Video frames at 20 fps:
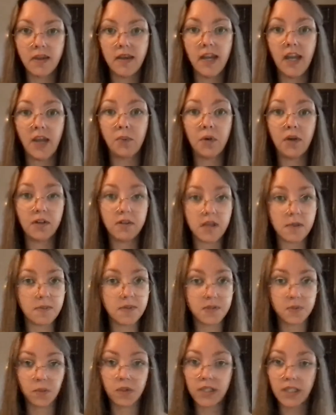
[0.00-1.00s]
and one of them
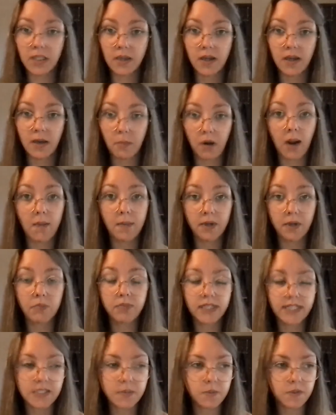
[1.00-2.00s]
is really a prominent
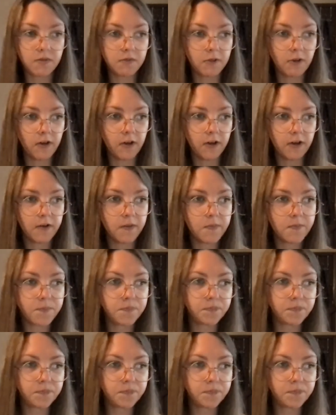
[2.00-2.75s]
placement for her.